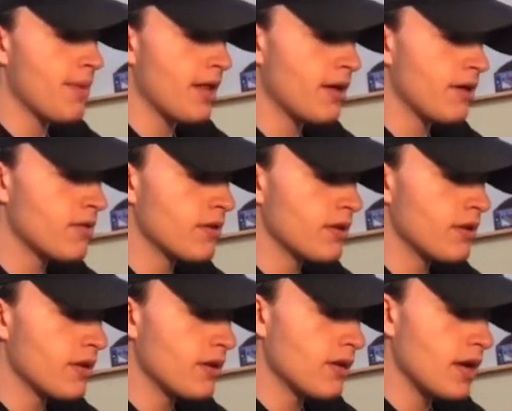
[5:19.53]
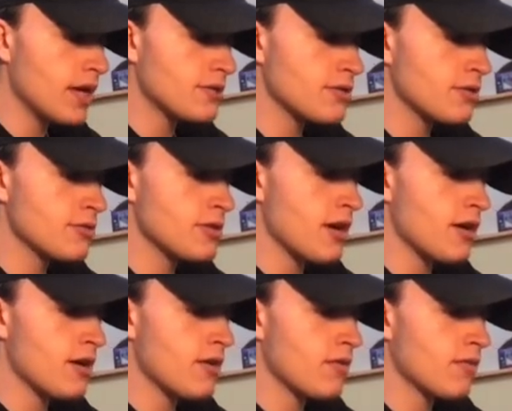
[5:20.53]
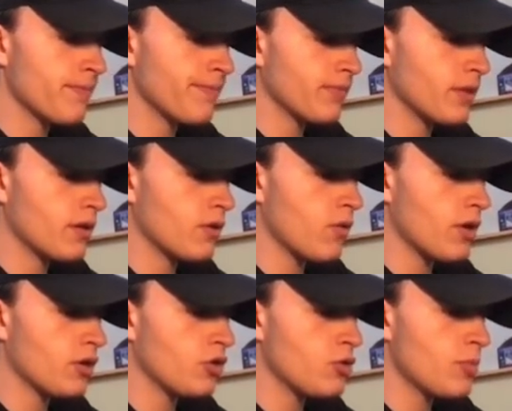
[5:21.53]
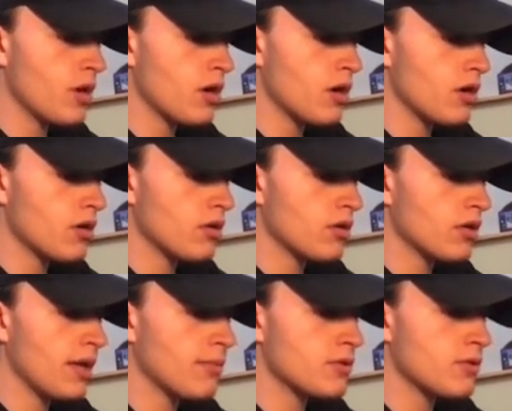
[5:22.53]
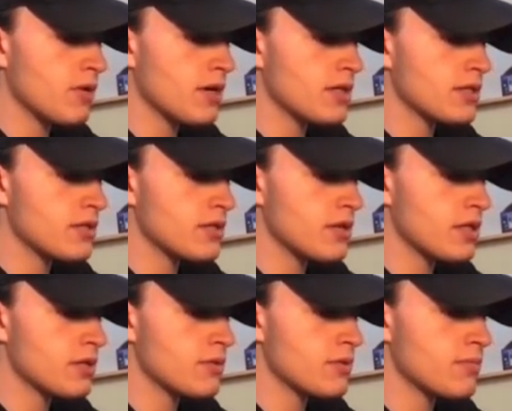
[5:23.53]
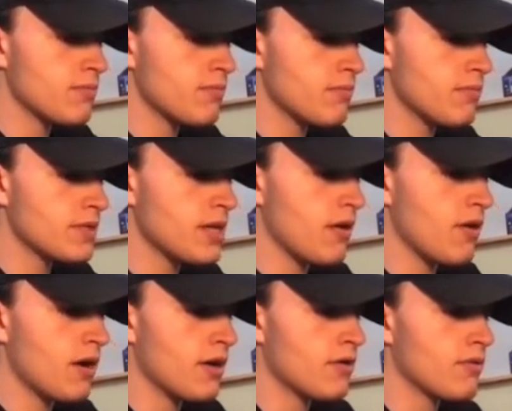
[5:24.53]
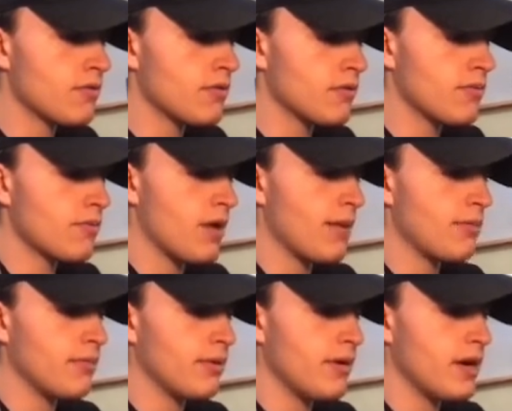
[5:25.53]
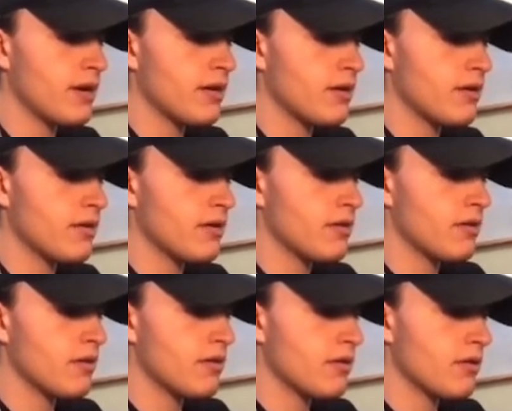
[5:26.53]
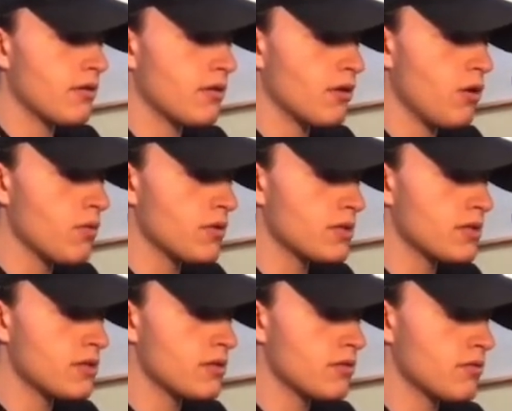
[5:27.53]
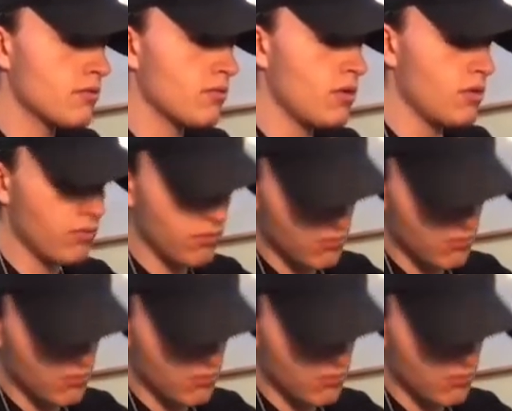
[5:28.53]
Bello, Jesus Luzardo, Corey Kluber, Gleyber Torres. This one's is that our auto? Probably right. Oh, it's whoa.